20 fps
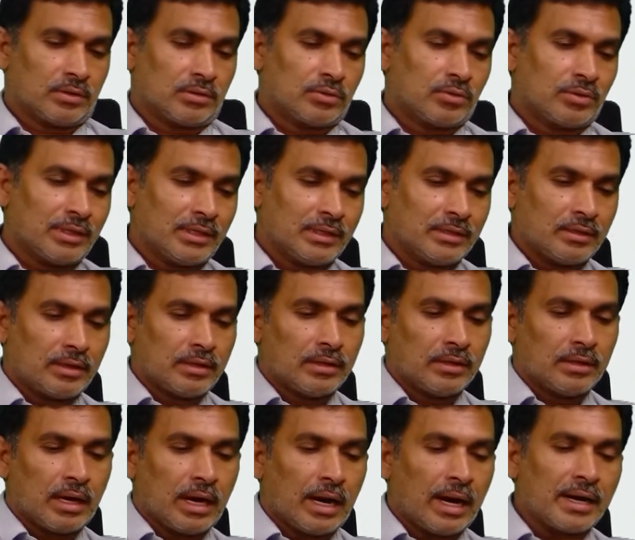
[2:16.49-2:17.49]
So these are
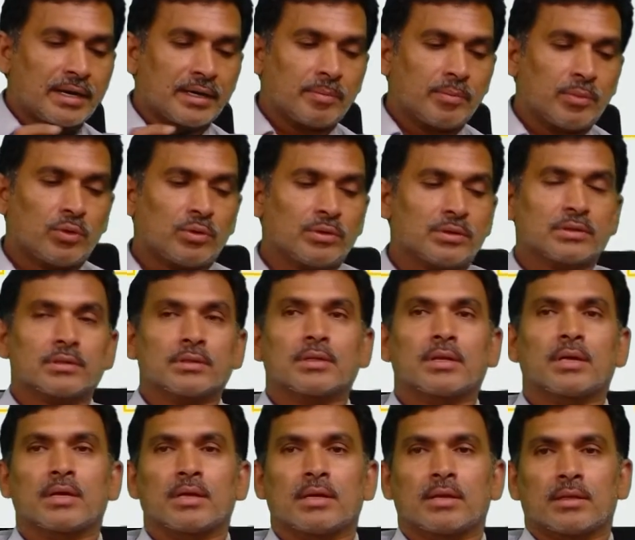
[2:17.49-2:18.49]
the attributes
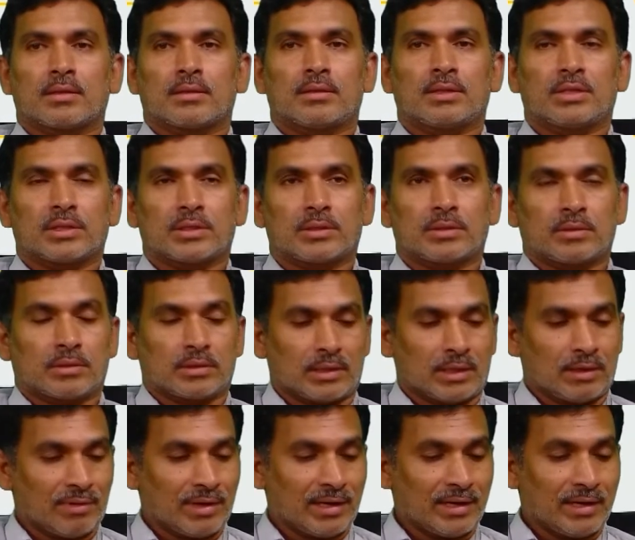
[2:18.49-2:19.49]
this
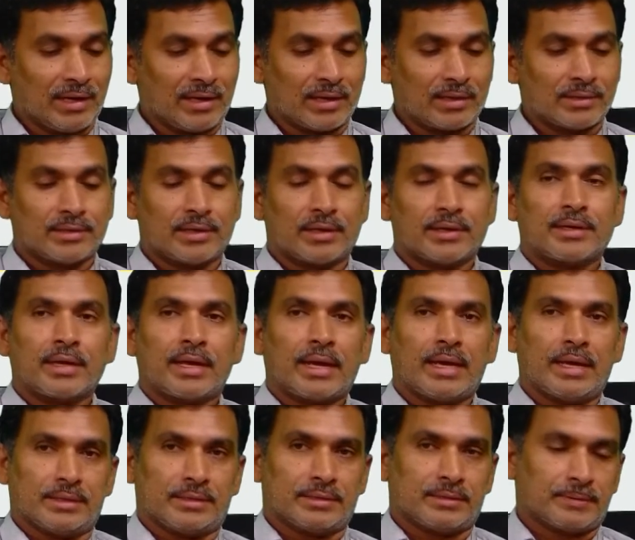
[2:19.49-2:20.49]
given data set
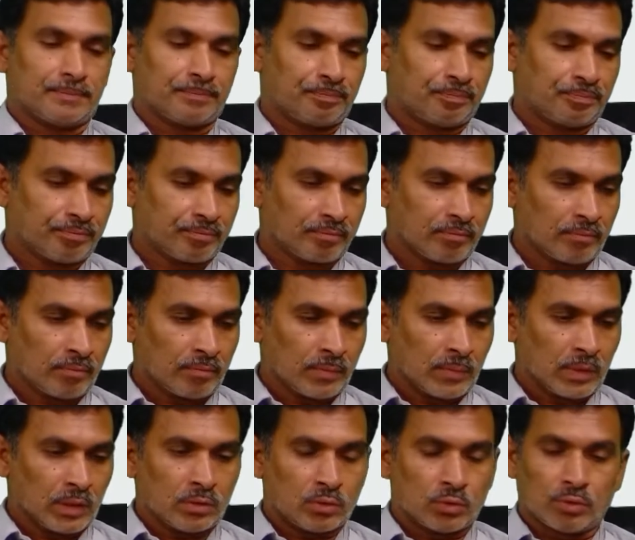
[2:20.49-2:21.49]
has.
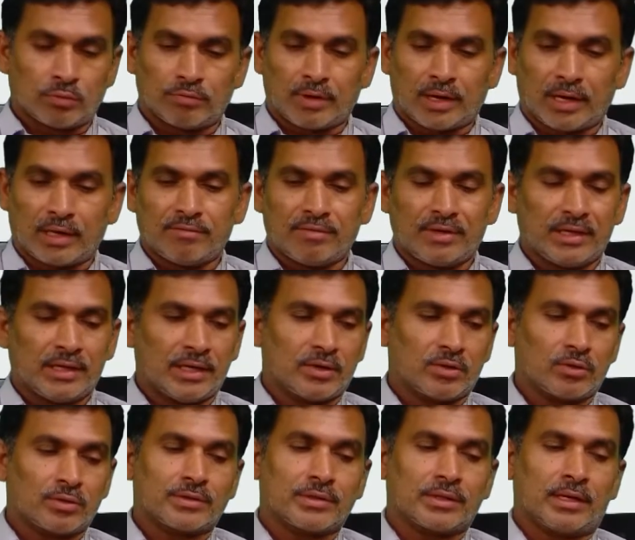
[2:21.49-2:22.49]
So why we need
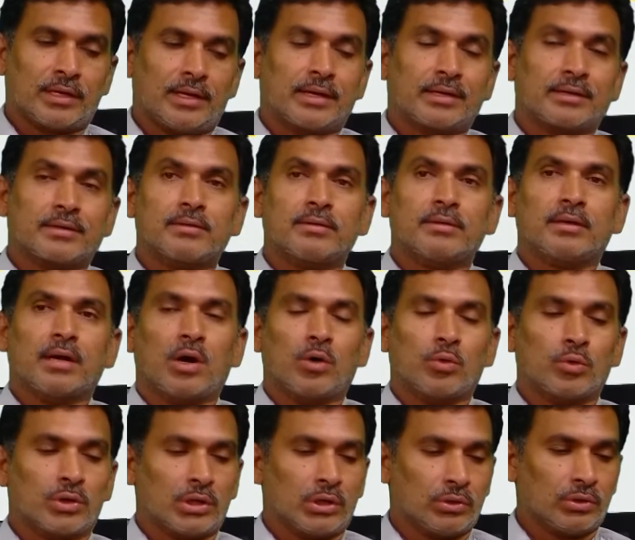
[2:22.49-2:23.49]
to select the
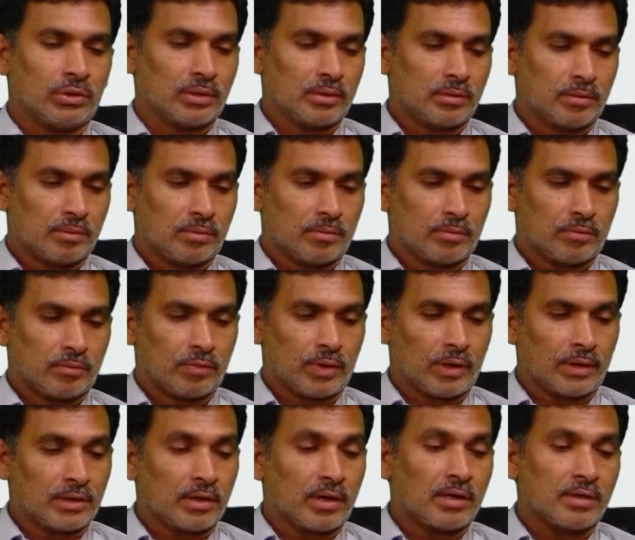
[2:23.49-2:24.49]
outlook?
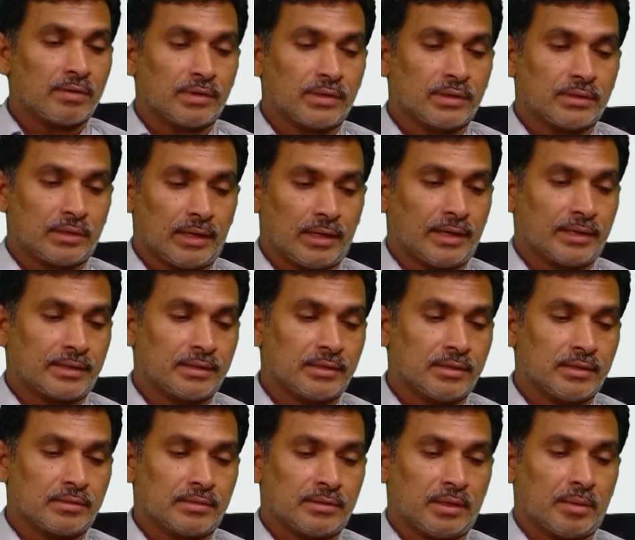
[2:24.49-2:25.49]
Why can't we select
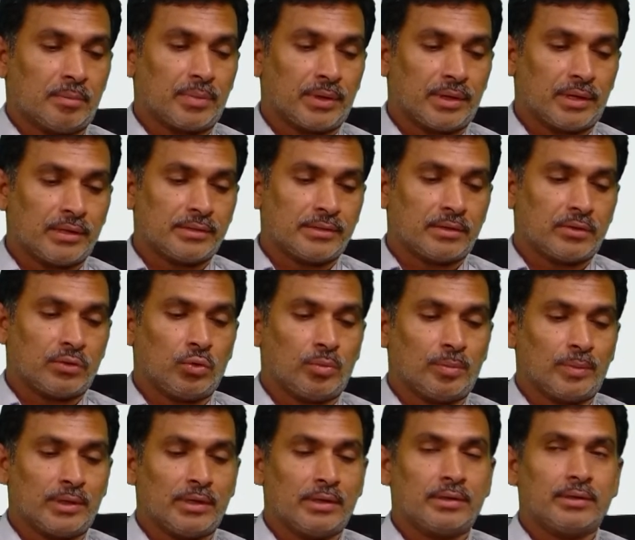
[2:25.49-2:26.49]
this temperature,
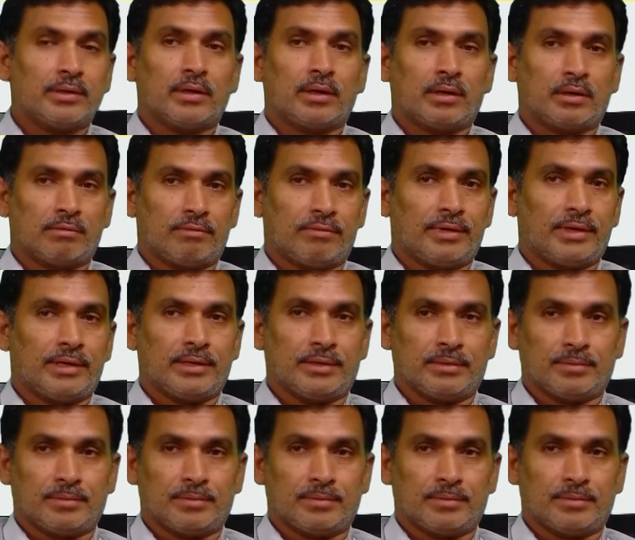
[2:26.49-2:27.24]
humidity, or wind?